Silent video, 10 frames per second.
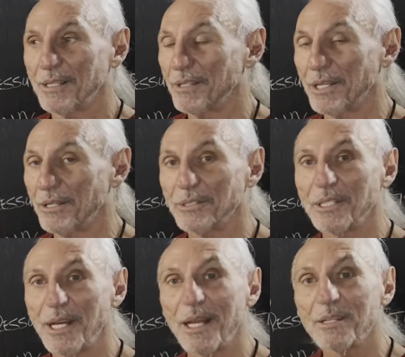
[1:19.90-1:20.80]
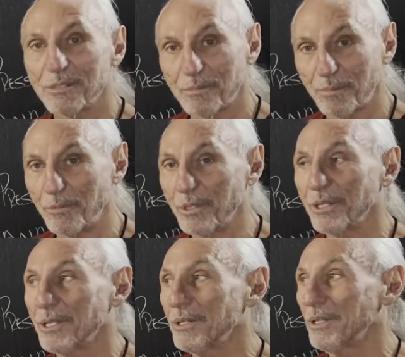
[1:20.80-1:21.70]
The gear today is
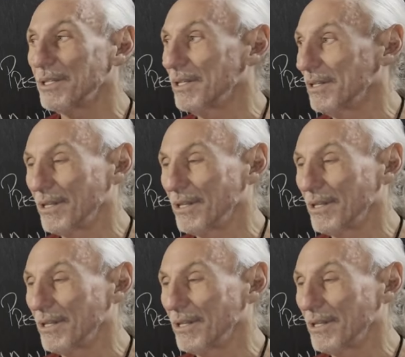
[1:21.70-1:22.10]
really good.